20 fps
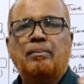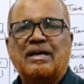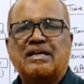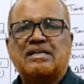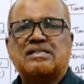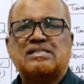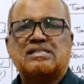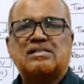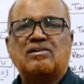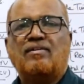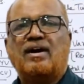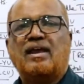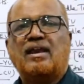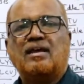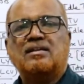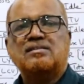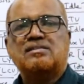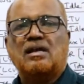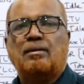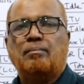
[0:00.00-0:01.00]
mix
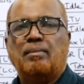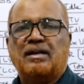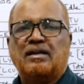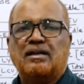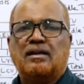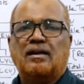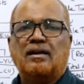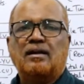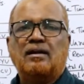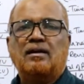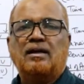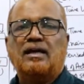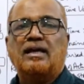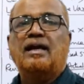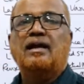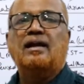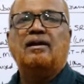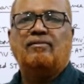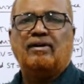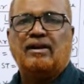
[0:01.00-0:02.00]
variance and material
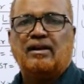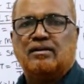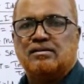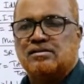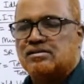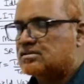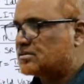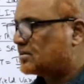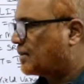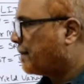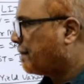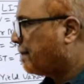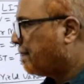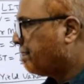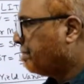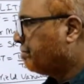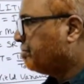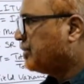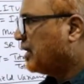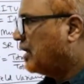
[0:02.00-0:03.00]
yield variance.
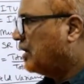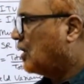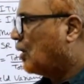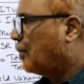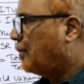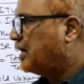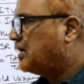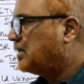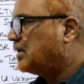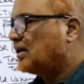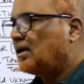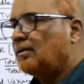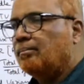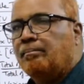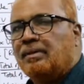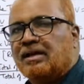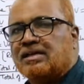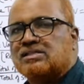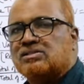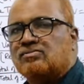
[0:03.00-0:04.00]
Now material
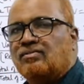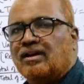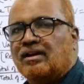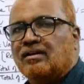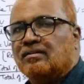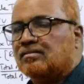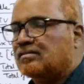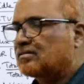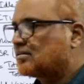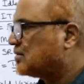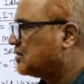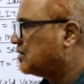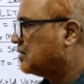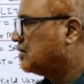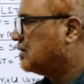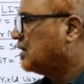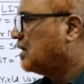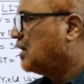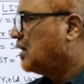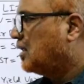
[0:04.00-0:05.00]
mix variance.
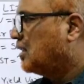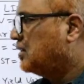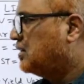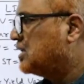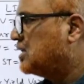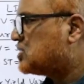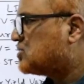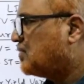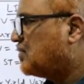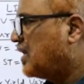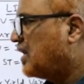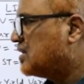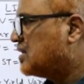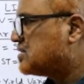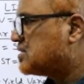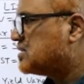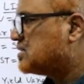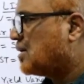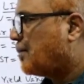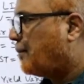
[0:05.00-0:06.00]
This
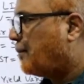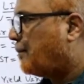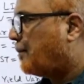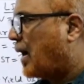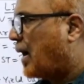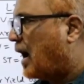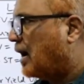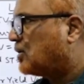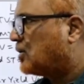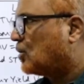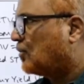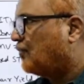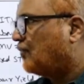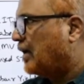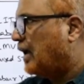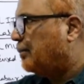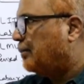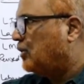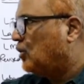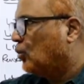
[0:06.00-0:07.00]
variance is a part
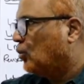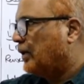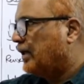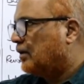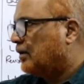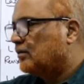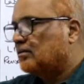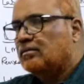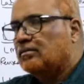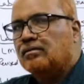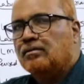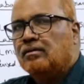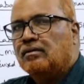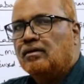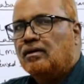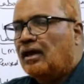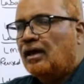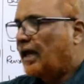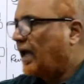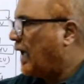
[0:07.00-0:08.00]
of MUV.
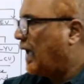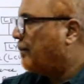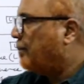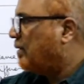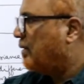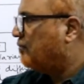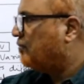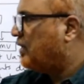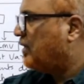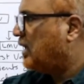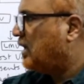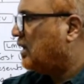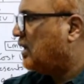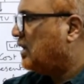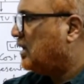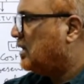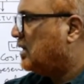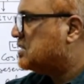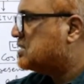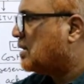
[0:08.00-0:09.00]
MMV
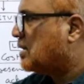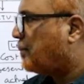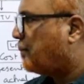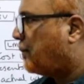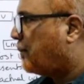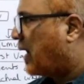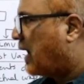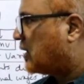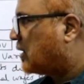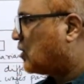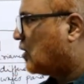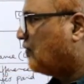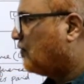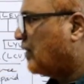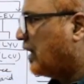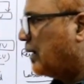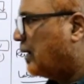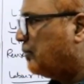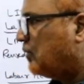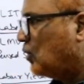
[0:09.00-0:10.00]
is a part
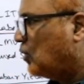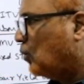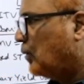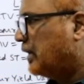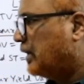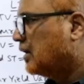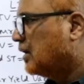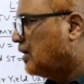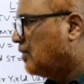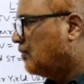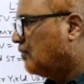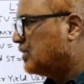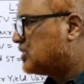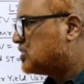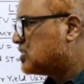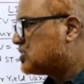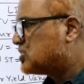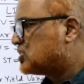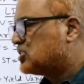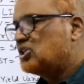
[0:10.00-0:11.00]
of MUV
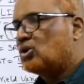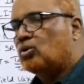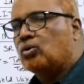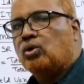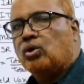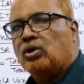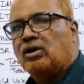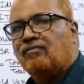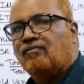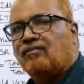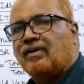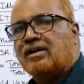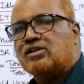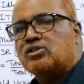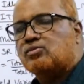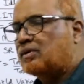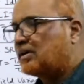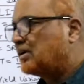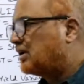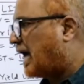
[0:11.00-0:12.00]
which is due to
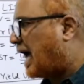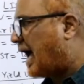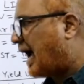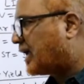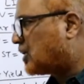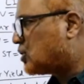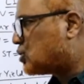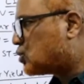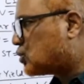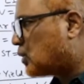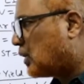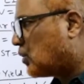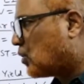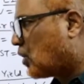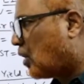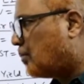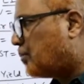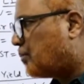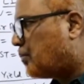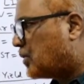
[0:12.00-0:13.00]
difference between actual
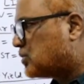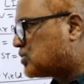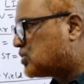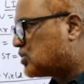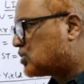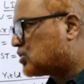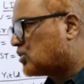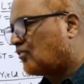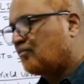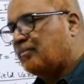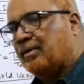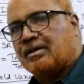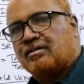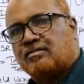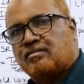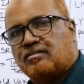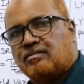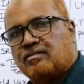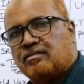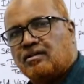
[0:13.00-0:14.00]
composition of
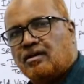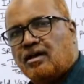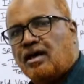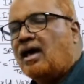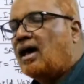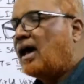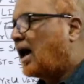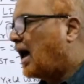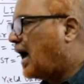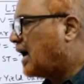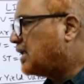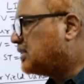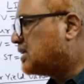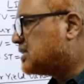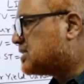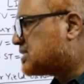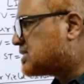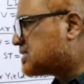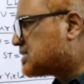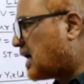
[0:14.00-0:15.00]
mix and
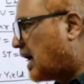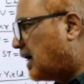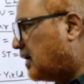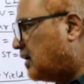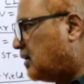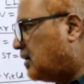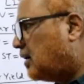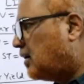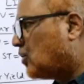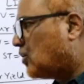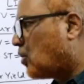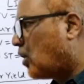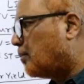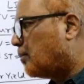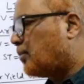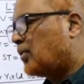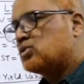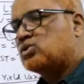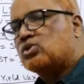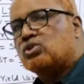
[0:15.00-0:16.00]
the standard
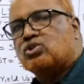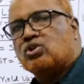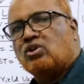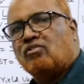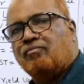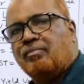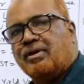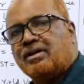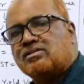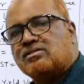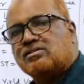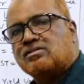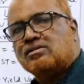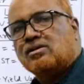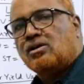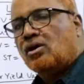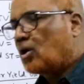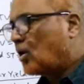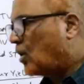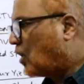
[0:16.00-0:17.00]
composition of
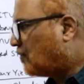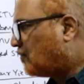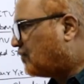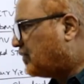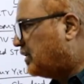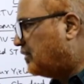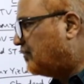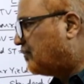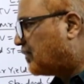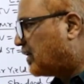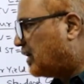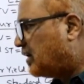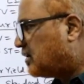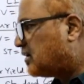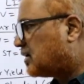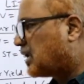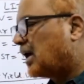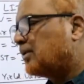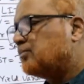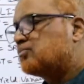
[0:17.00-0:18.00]
mix of
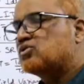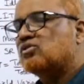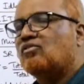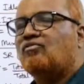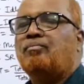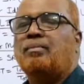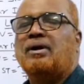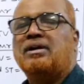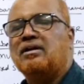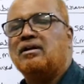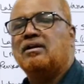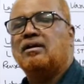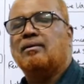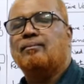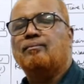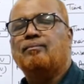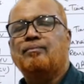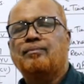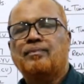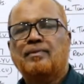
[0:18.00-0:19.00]
different types of material.
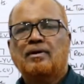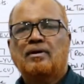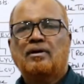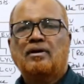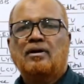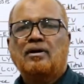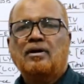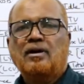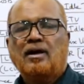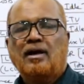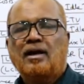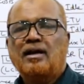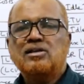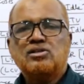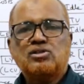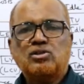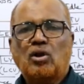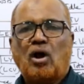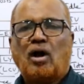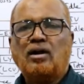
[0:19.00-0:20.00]
It
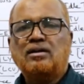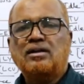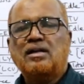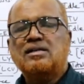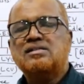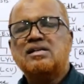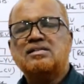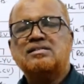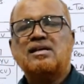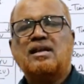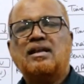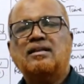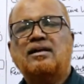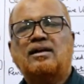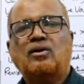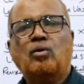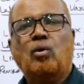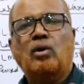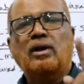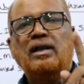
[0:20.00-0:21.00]
is not necessary
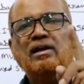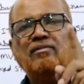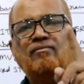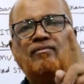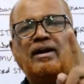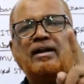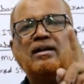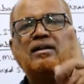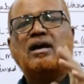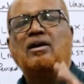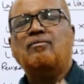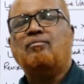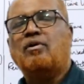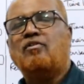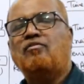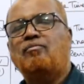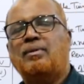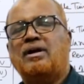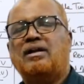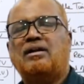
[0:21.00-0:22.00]
that only one type
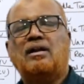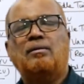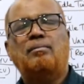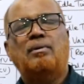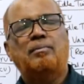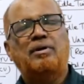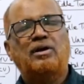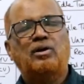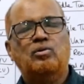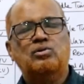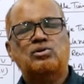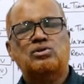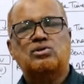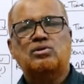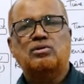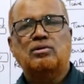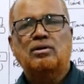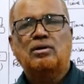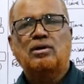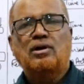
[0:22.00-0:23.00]
of material may be
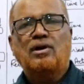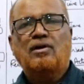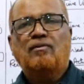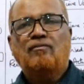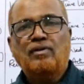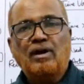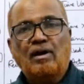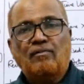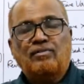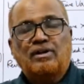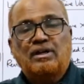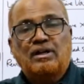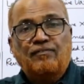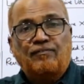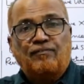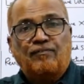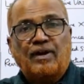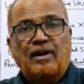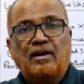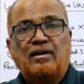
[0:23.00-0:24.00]
used. We have
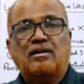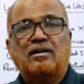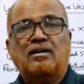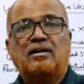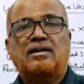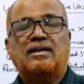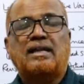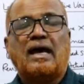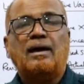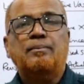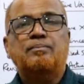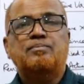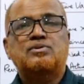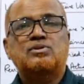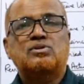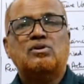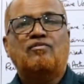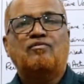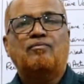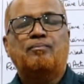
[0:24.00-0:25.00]
different
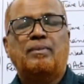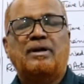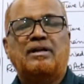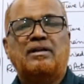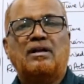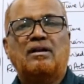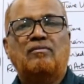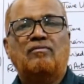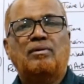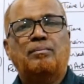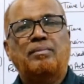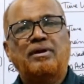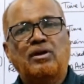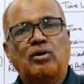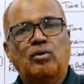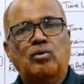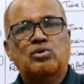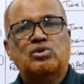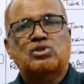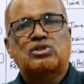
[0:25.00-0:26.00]
types of material will be
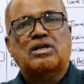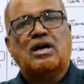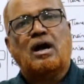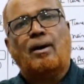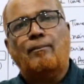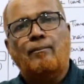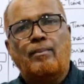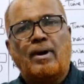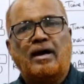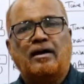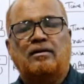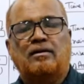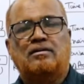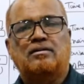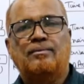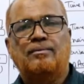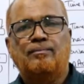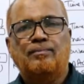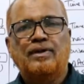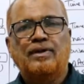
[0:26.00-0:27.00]
used
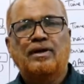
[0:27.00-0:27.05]
combined.